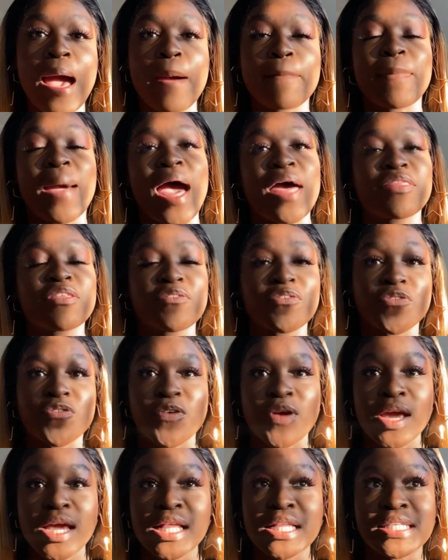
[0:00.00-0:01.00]
my other
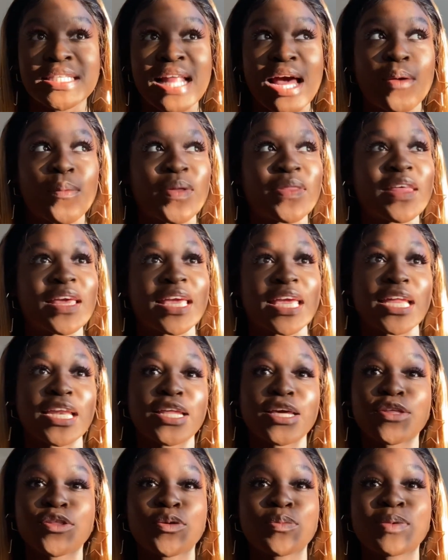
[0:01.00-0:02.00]
friends, like when they get
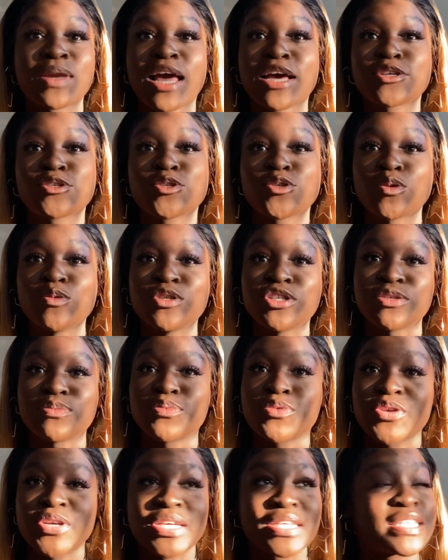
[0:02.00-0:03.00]
here they'll be like so
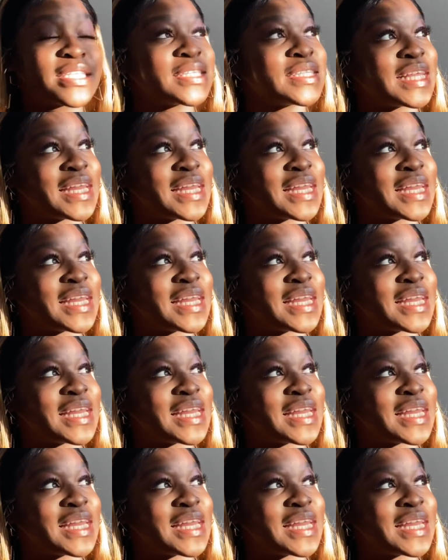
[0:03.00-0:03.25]
depressed.